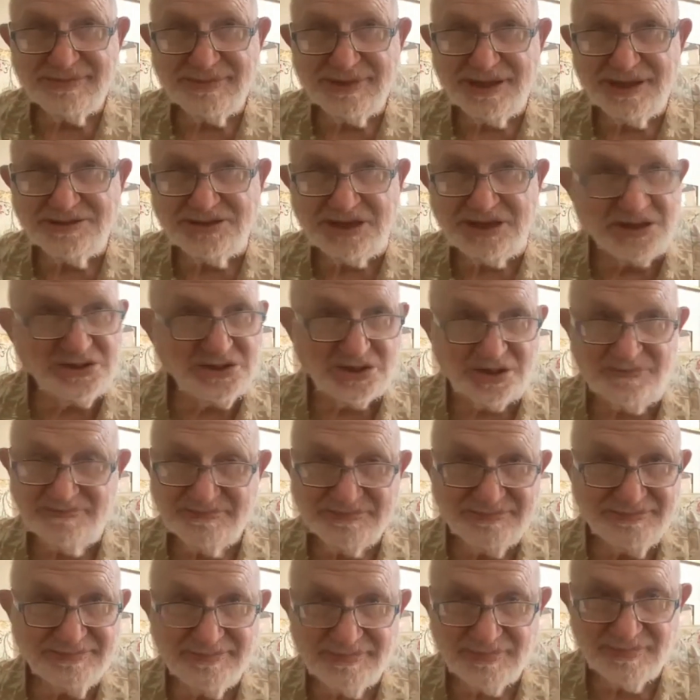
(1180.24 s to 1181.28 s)
addiction.
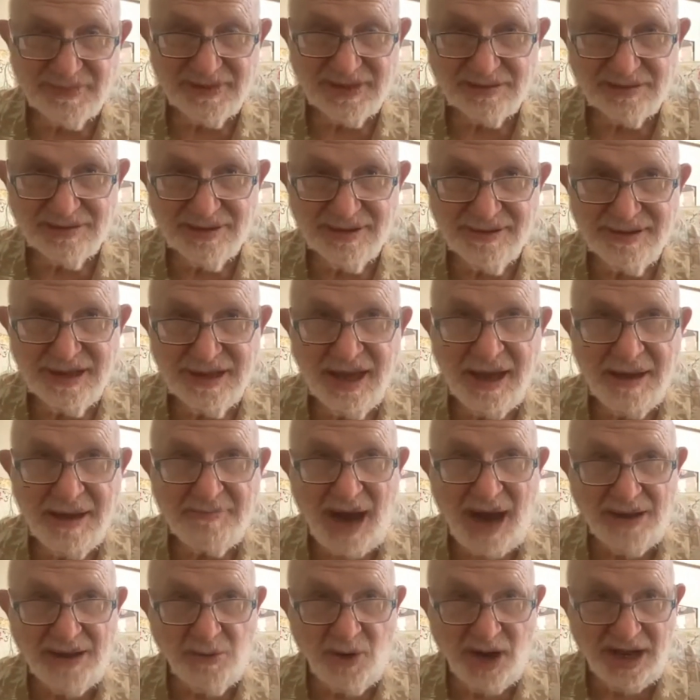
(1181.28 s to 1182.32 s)

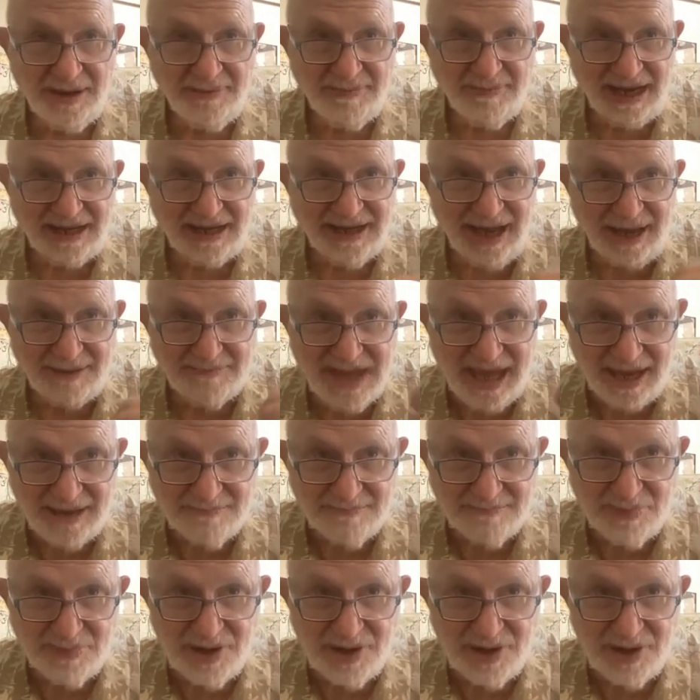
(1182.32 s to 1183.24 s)
By the way, a man named Ken